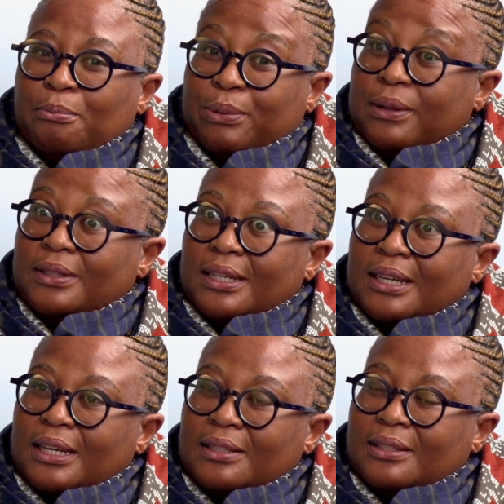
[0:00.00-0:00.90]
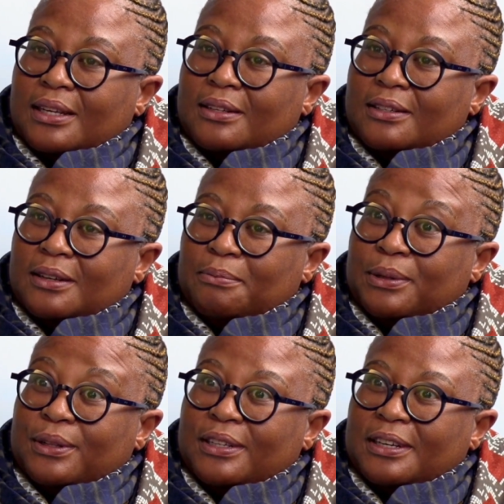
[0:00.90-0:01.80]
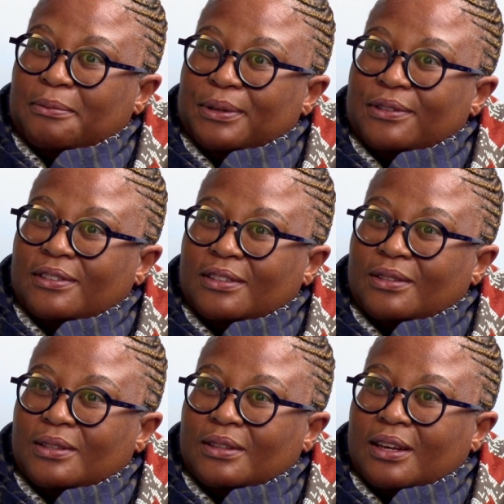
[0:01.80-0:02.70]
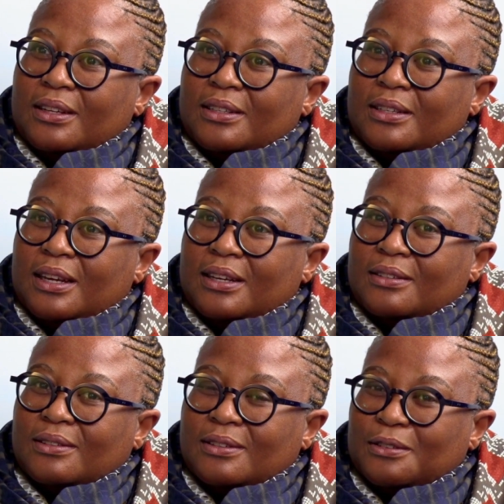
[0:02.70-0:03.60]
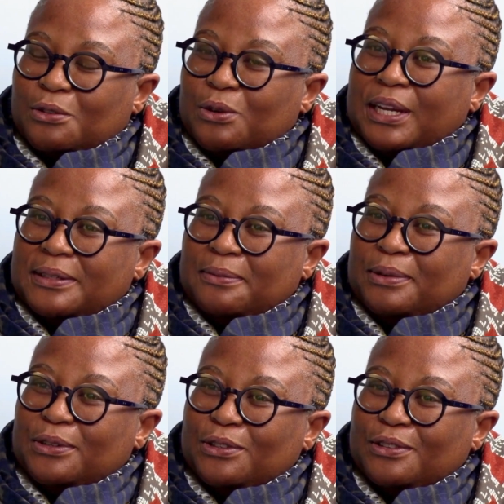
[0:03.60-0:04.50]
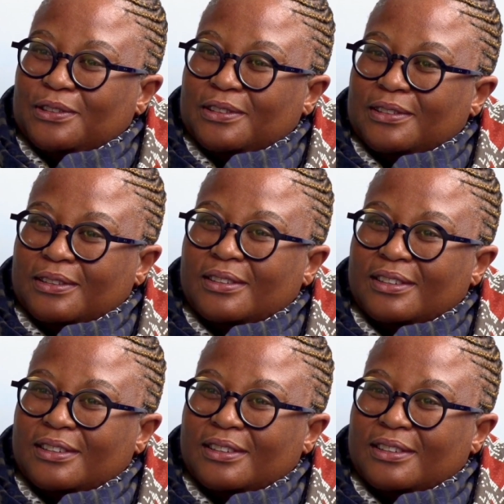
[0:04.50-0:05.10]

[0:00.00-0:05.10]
building a sector and building a business that has great ambitions.